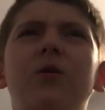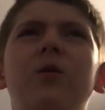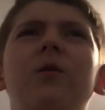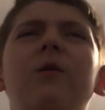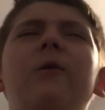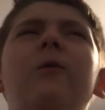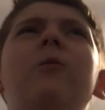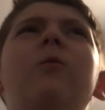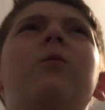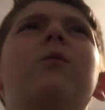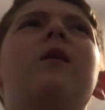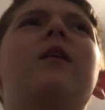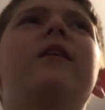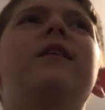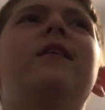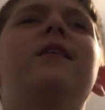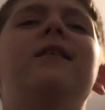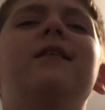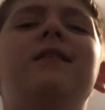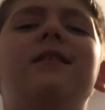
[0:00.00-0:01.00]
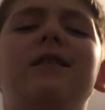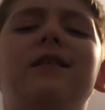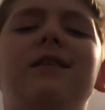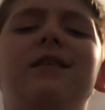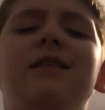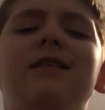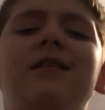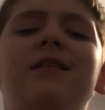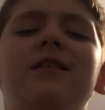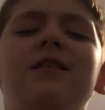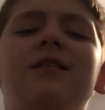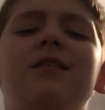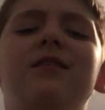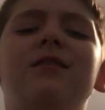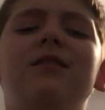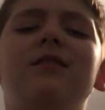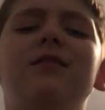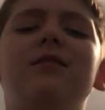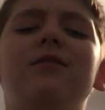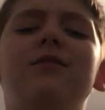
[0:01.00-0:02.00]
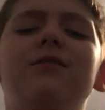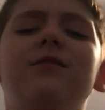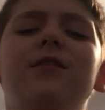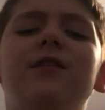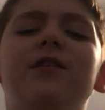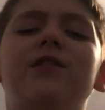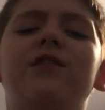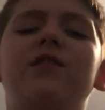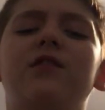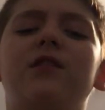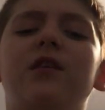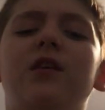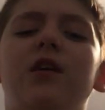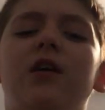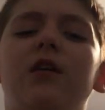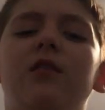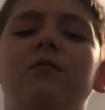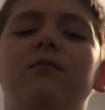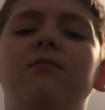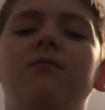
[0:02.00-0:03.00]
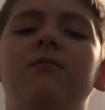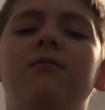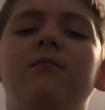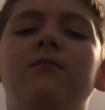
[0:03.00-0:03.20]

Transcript: Oh, right. This game.